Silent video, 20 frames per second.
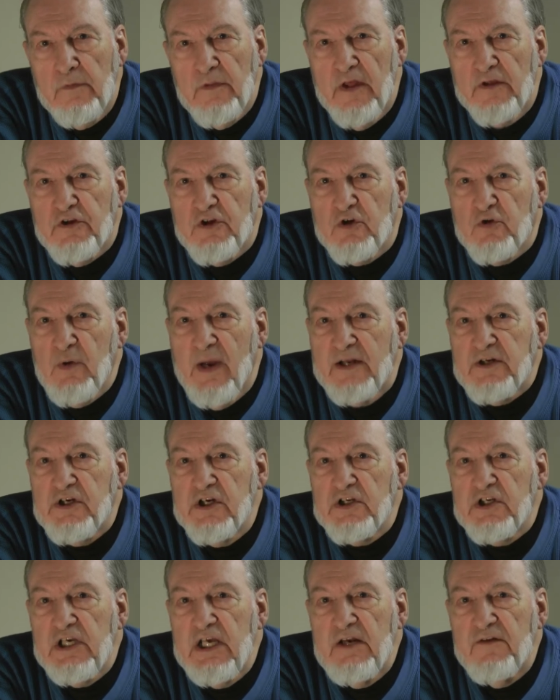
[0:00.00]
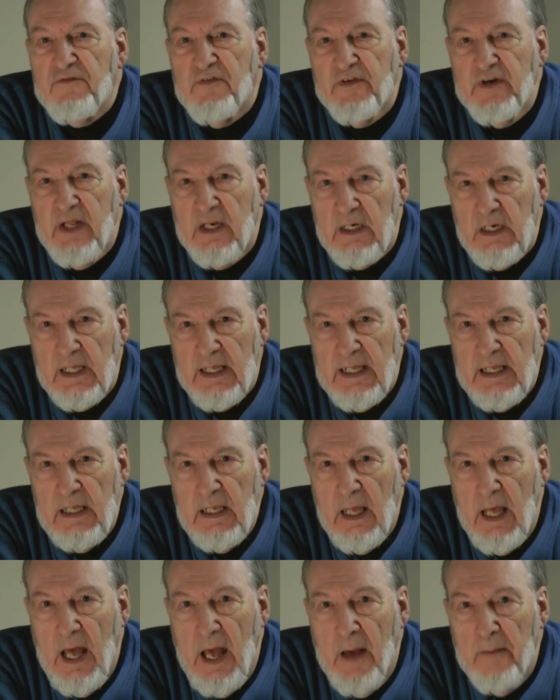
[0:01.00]
that stretches
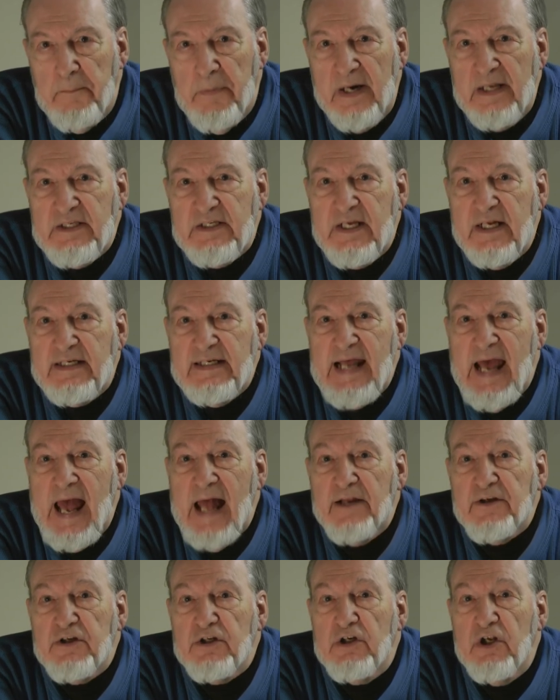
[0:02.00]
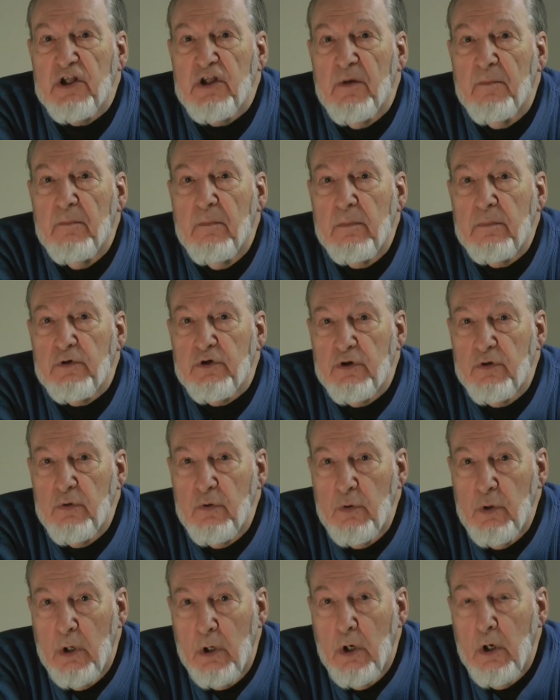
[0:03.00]
infinitely, but it's attached
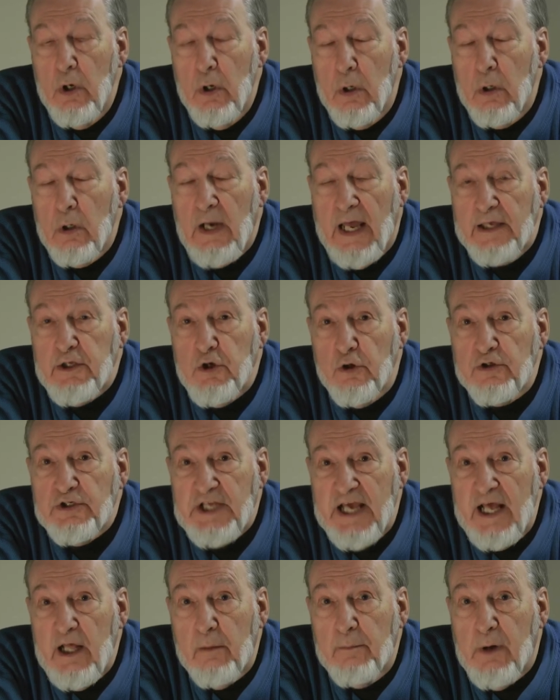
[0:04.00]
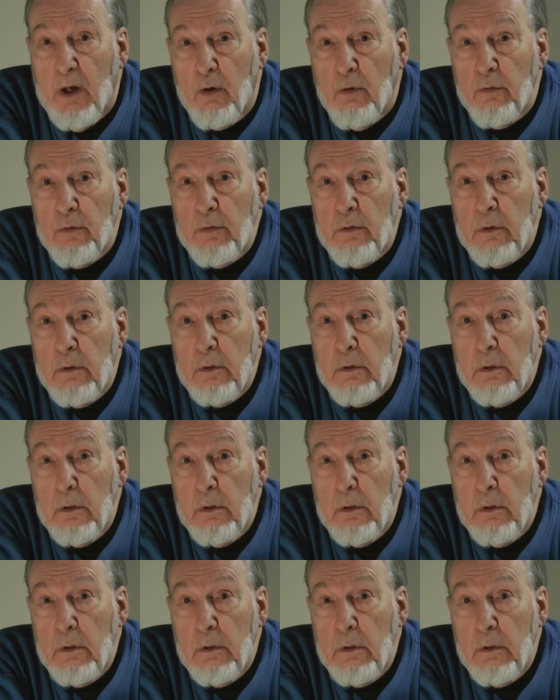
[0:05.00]
to like your tailbone,